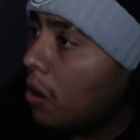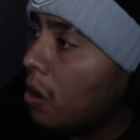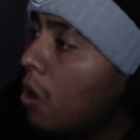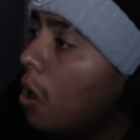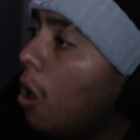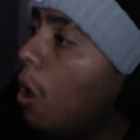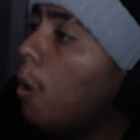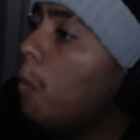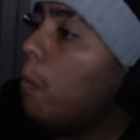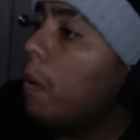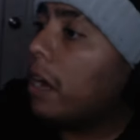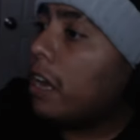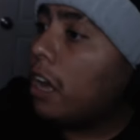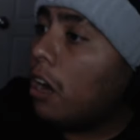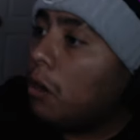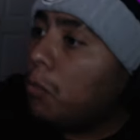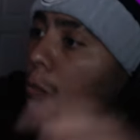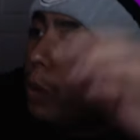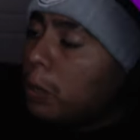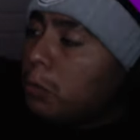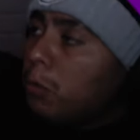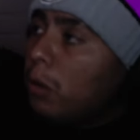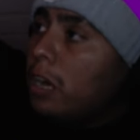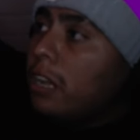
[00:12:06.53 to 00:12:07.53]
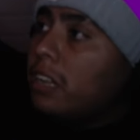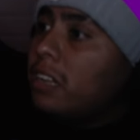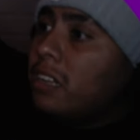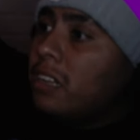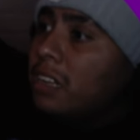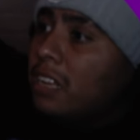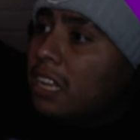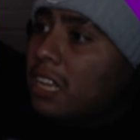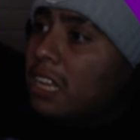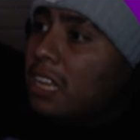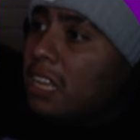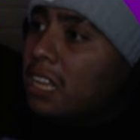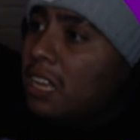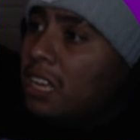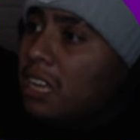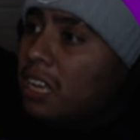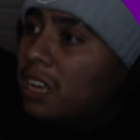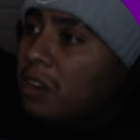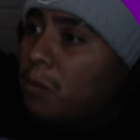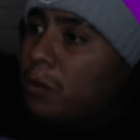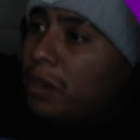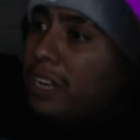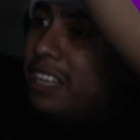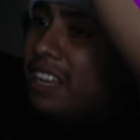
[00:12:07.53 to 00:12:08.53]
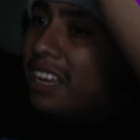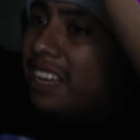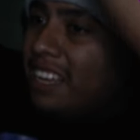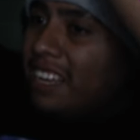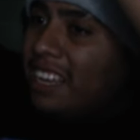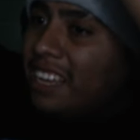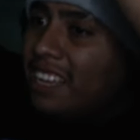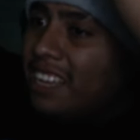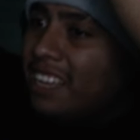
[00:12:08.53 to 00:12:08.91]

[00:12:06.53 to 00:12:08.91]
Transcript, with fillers: Oh my god, we won! We did it!